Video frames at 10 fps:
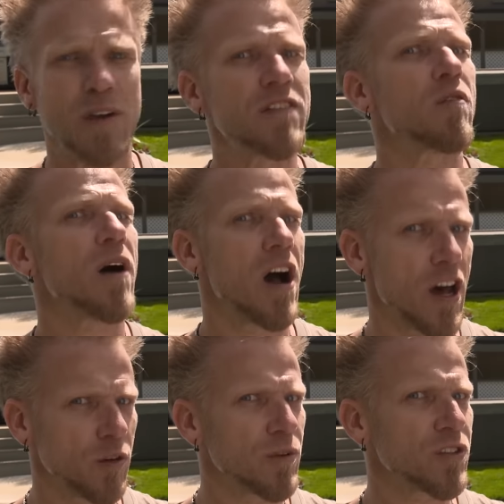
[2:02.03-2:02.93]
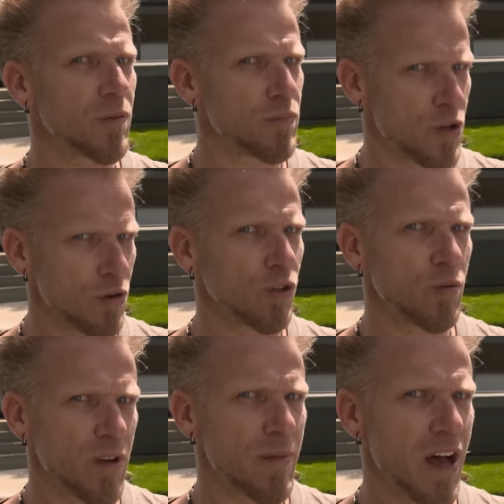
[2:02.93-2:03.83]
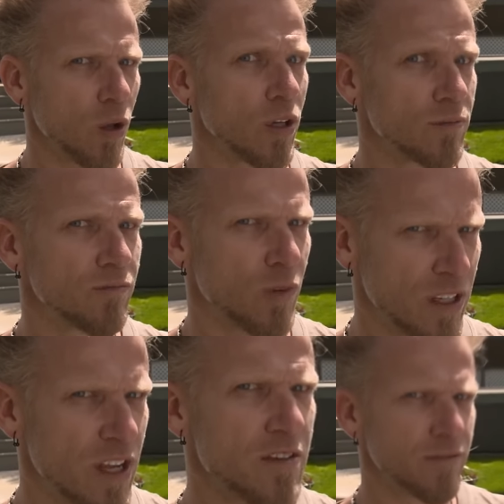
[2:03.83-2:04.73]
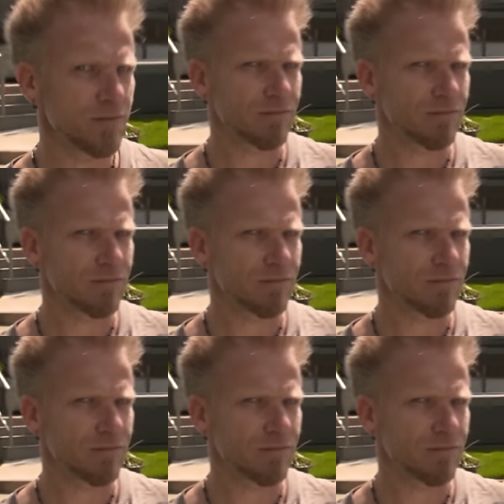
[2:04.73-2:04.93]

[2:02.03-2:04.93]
made from 100% pure aluminum alloy. Right, Dave?